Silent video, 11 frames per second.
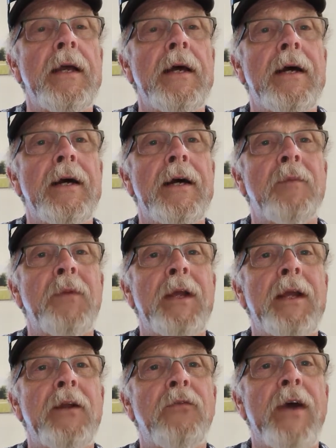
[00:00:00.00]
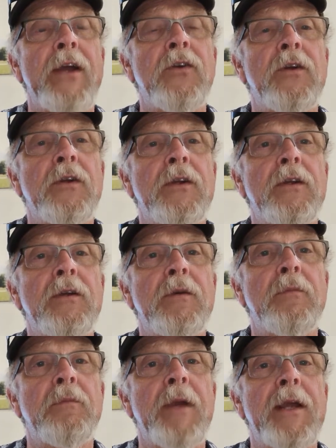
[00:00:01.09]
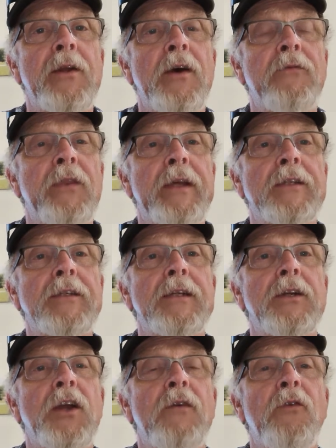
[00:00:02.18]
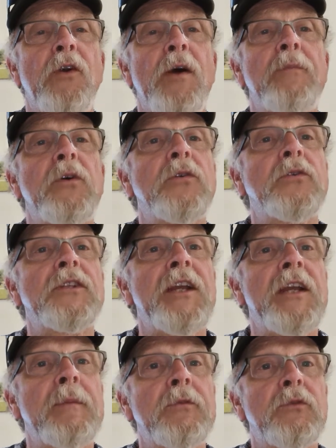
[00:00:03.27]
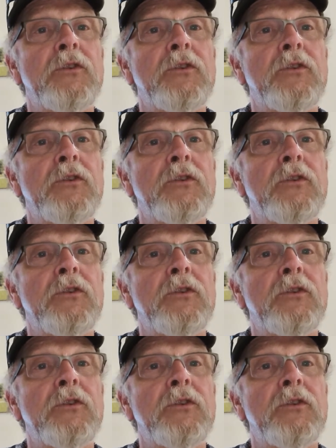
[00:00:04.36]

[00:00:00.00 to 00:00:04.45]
And if I could make enough of this and cover up those seams,